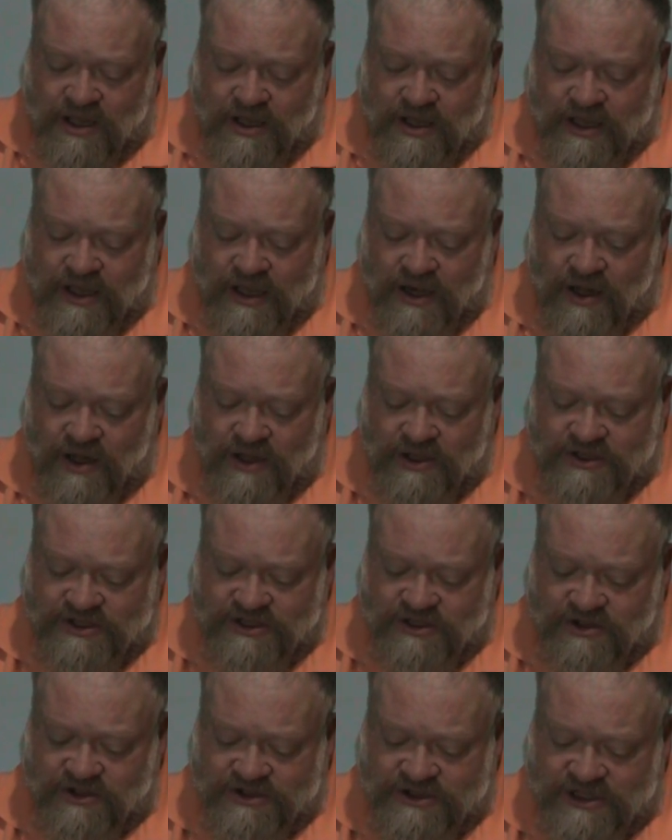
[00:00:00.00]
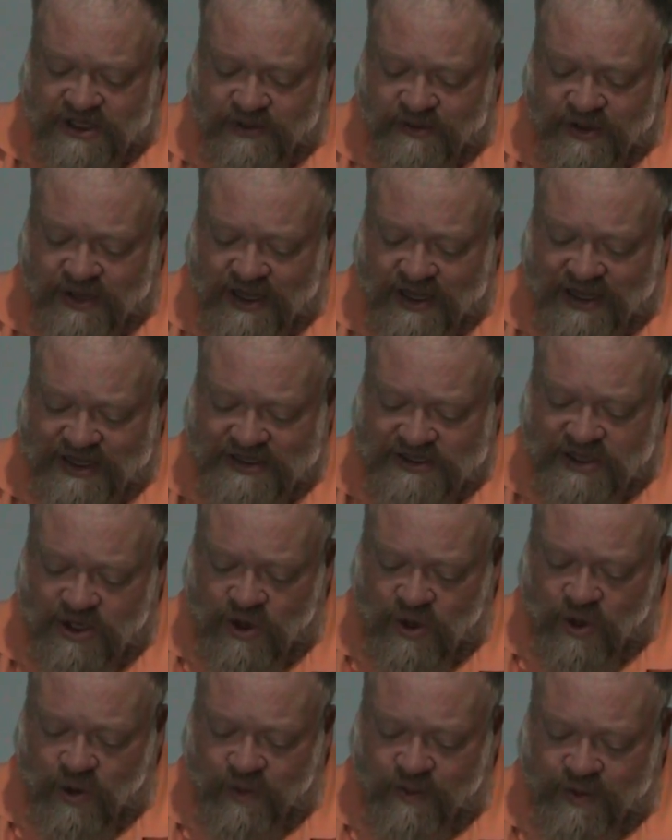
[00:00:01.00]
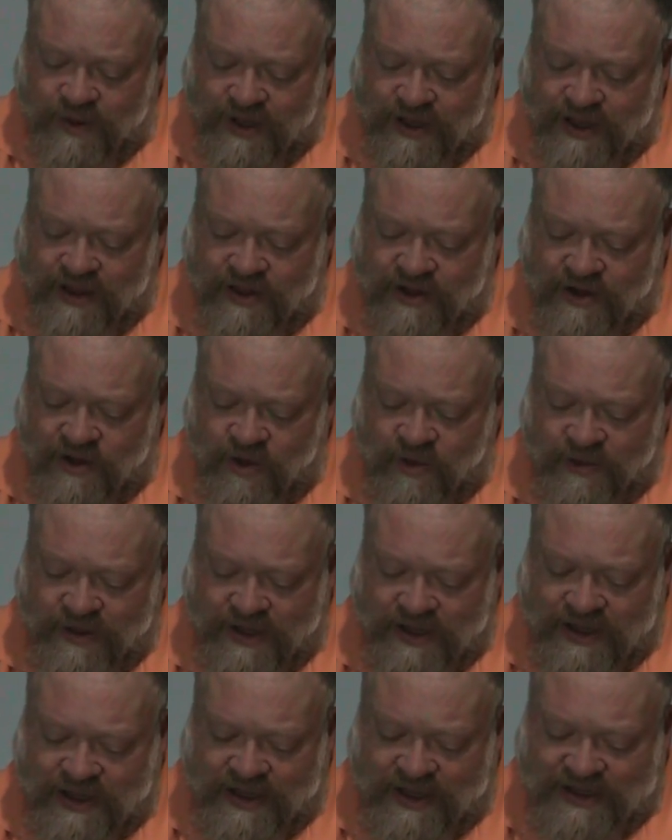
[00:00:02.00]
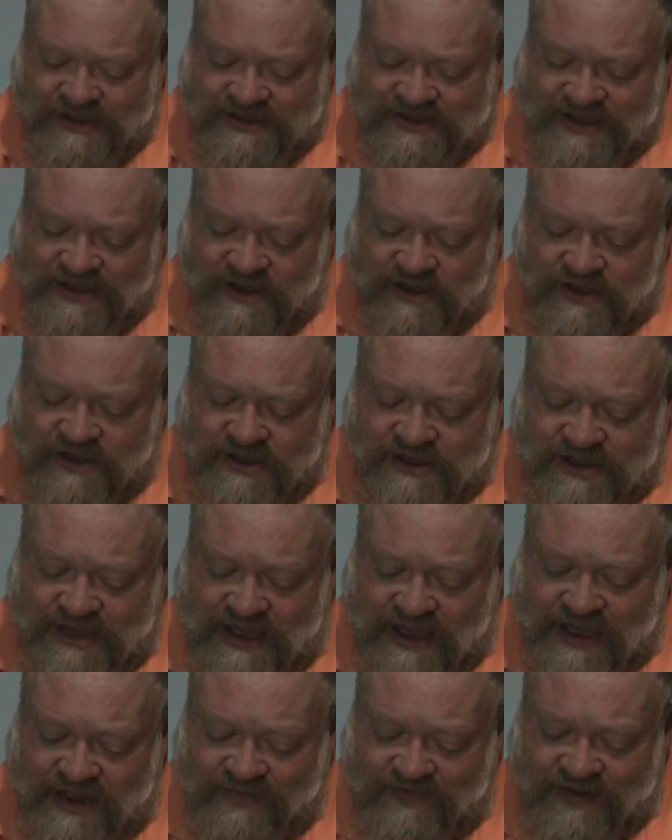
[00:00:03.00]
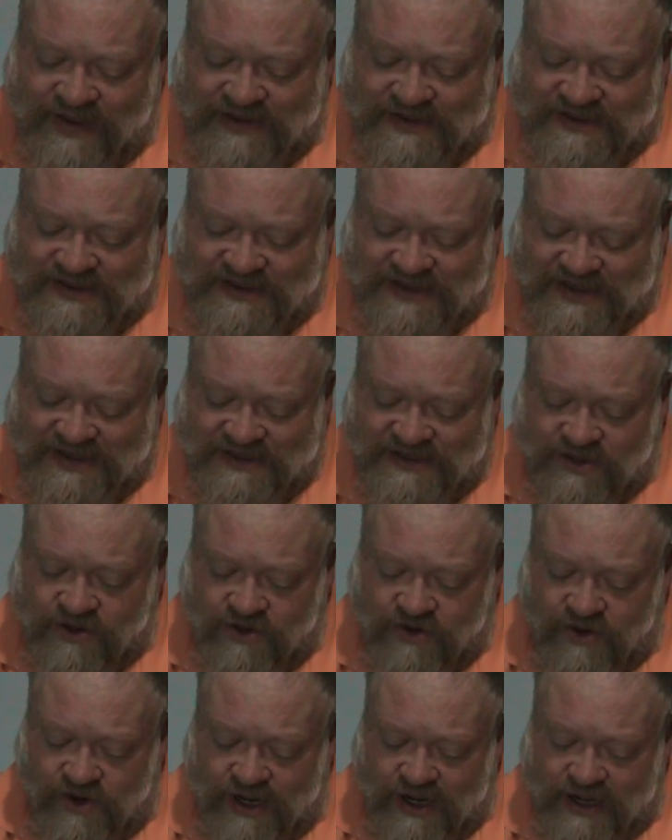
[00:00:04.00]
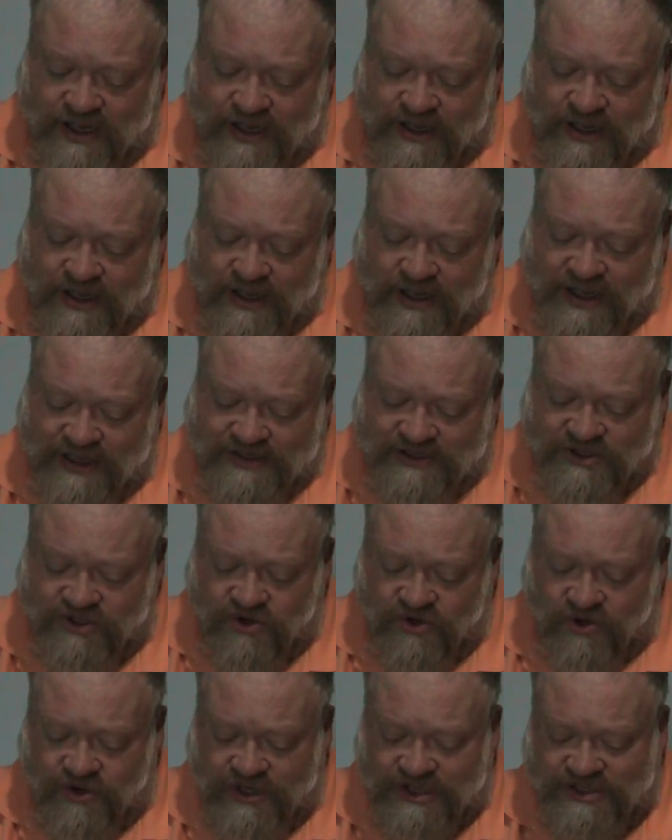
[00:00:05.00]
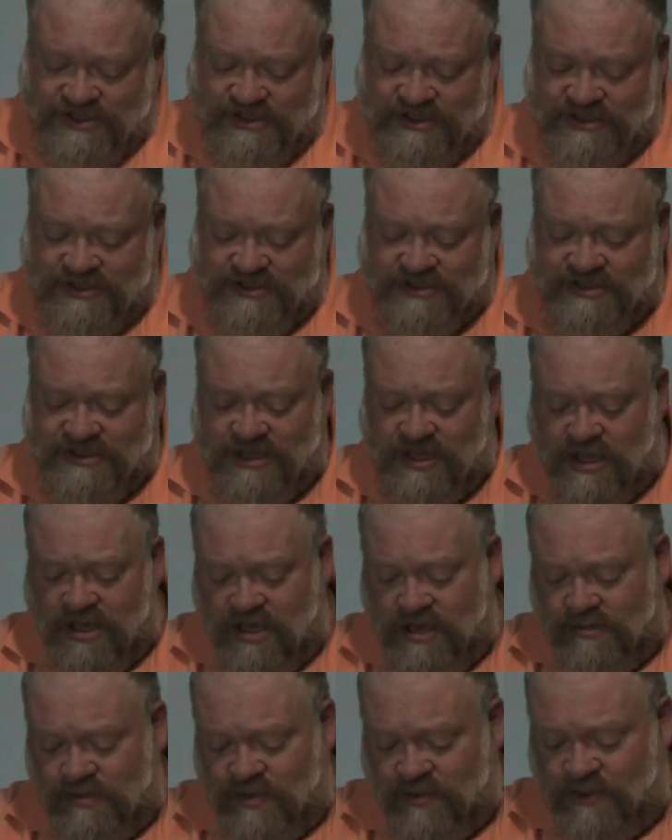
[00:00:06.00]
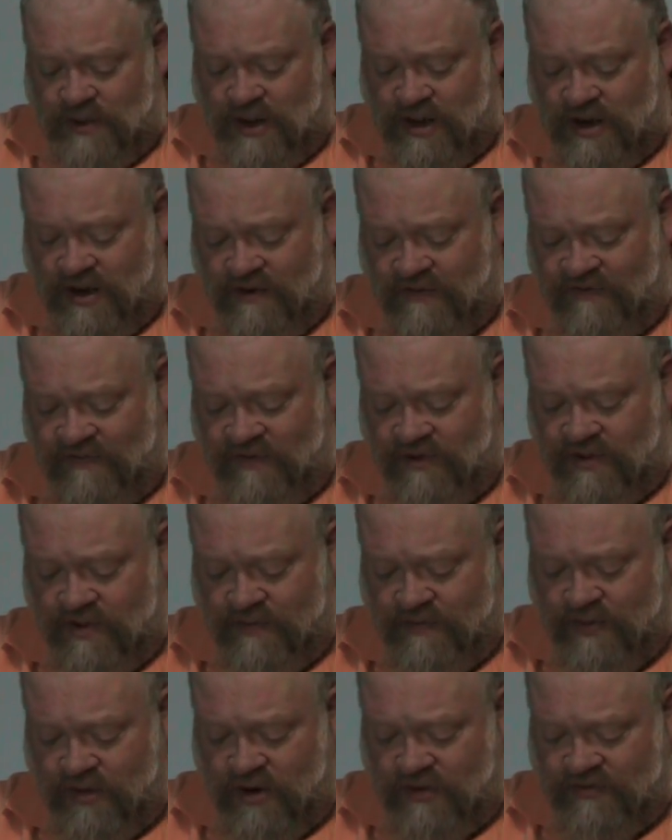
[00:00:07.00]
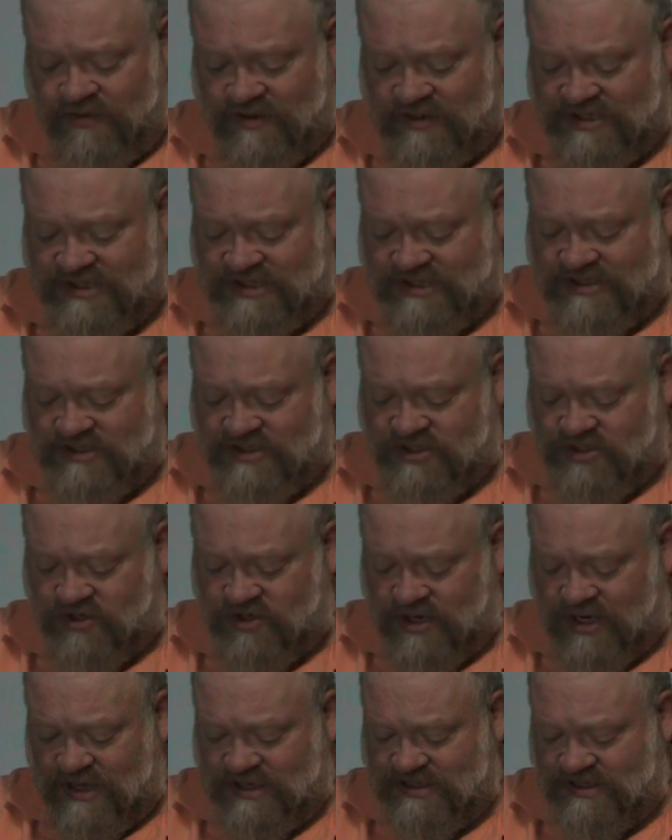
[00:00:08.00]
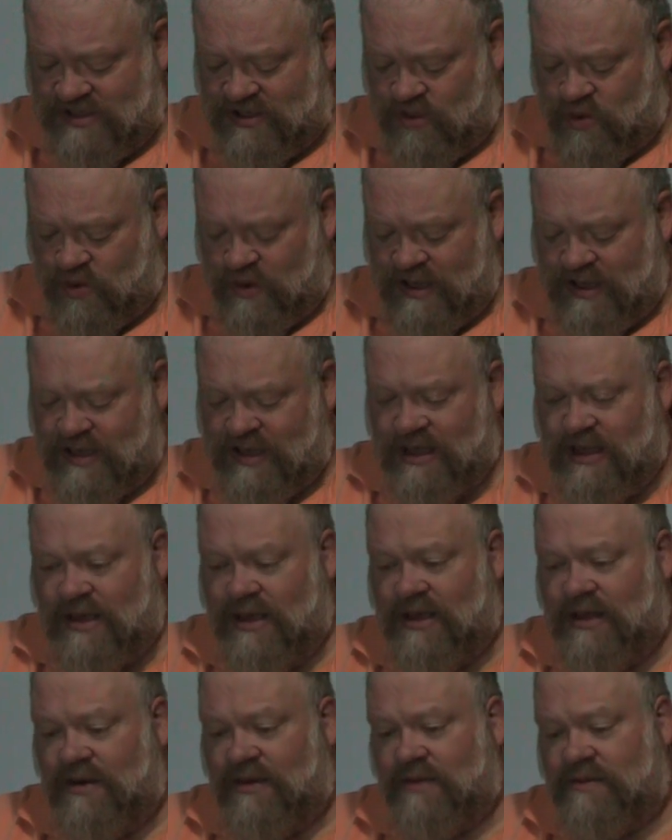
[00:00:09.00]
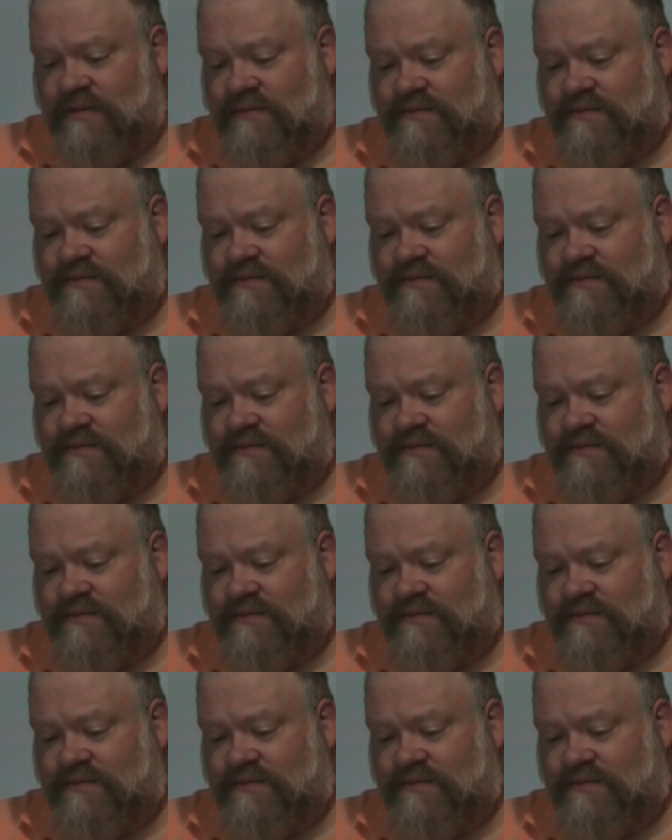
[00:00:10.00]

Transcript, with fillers: can also symbolize hope and the new beginnings in the Advent season. As Christians, prepare for the birth of Jesus Christ in the white candle.